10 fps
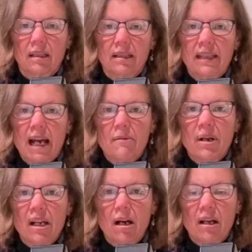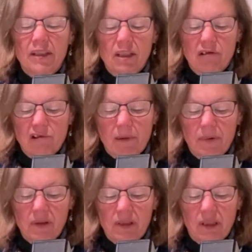Now my heart is
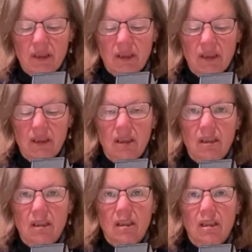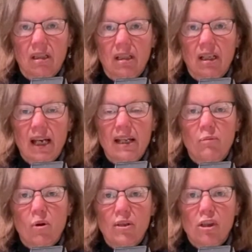troubled. And
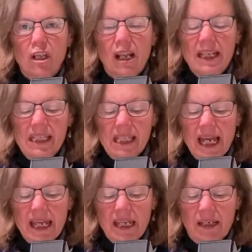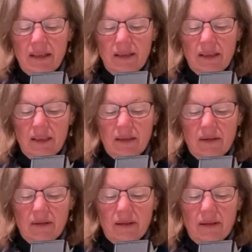what shall I say?
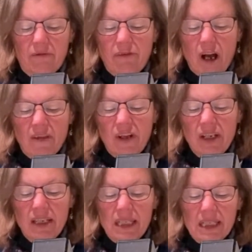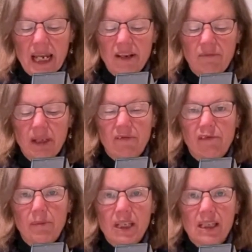Father, save me
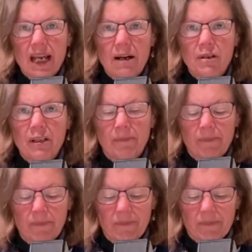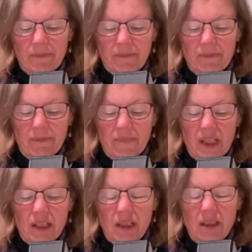from this hour?
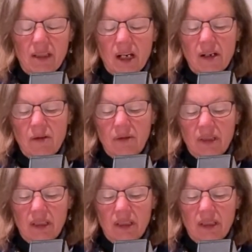No.